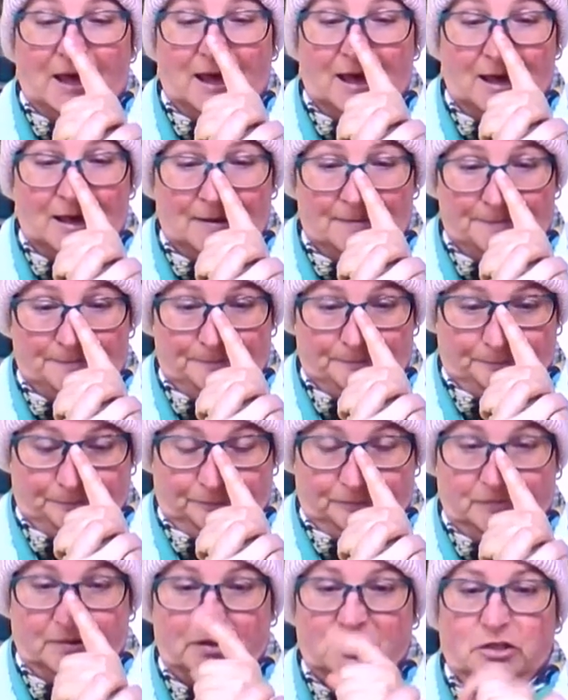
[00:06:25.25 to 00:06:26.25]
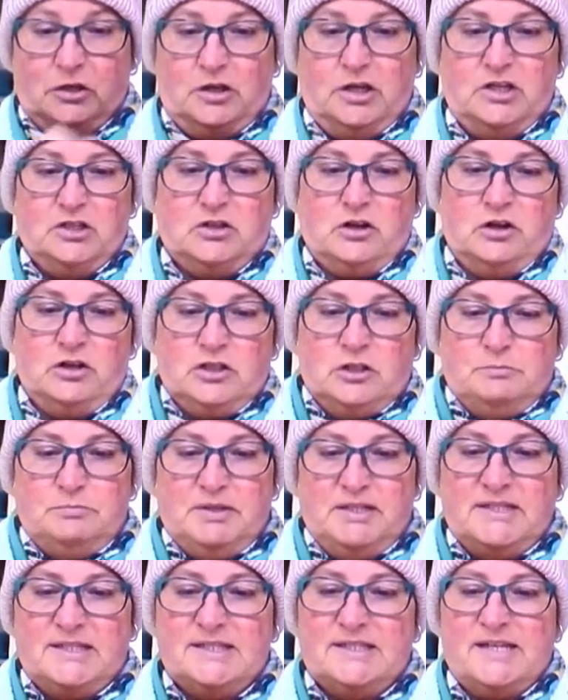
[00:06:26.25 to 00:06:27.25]
So he's going to
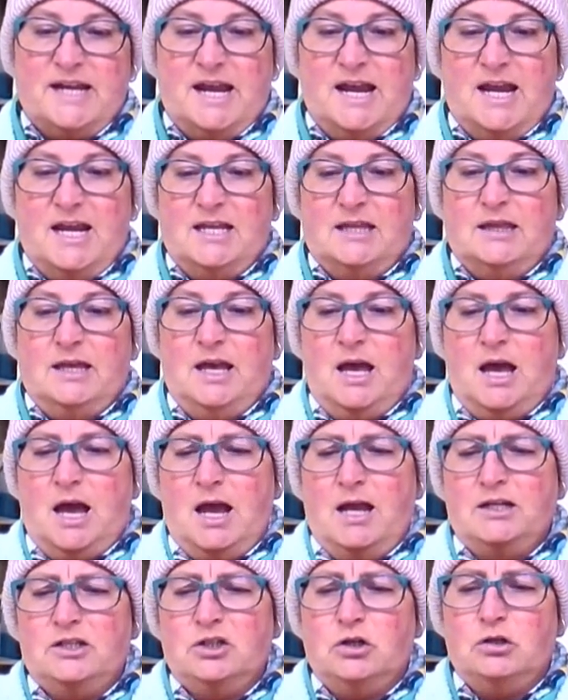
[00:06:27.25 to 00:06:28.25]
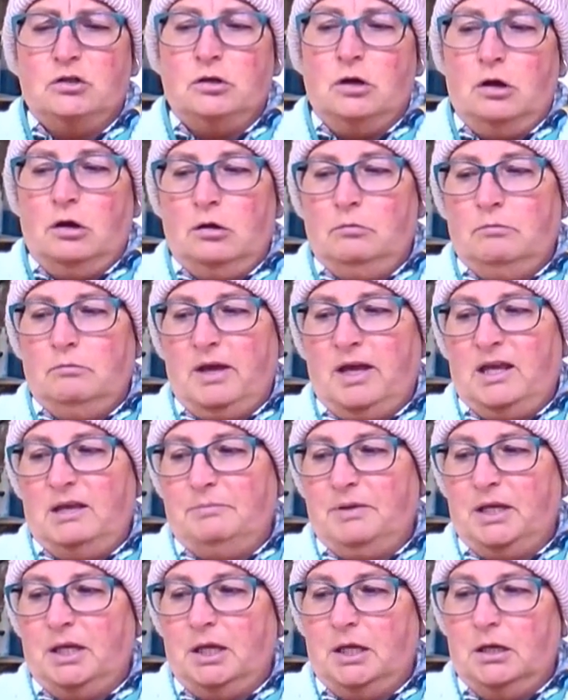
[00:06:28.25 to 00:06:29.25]
be staying there, I don't know,
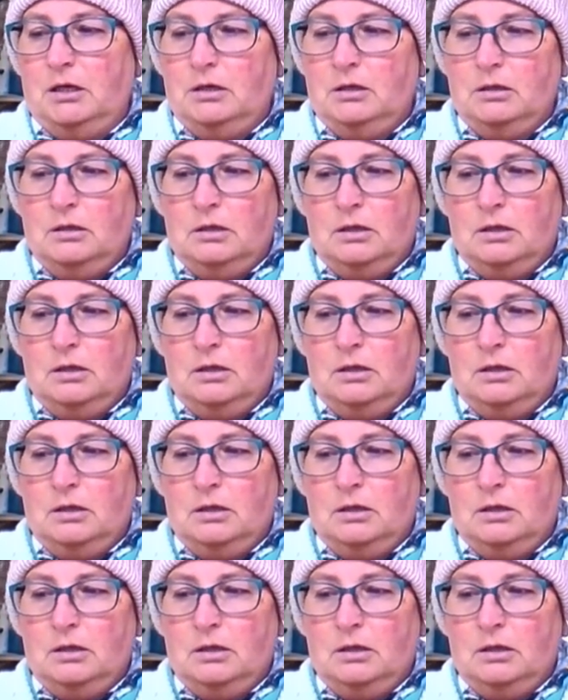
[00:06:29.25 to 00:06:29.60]
maybe